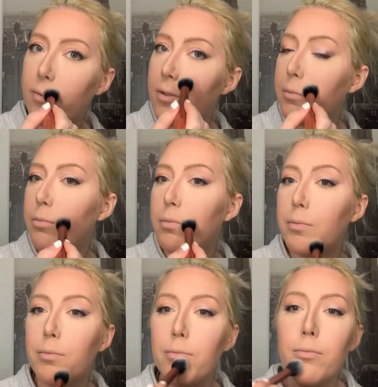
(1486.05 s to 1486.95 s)
for
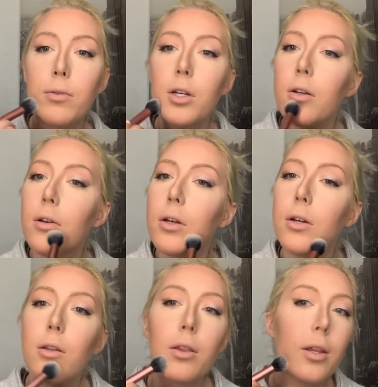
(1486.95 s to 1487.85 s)

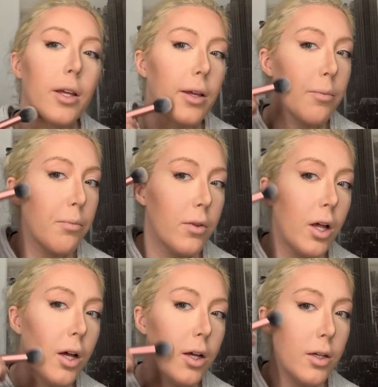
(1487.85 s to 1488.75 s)
like
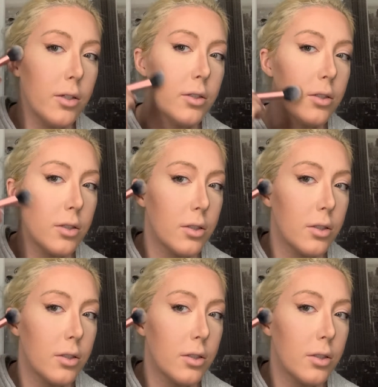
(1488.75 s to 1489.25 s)
blush,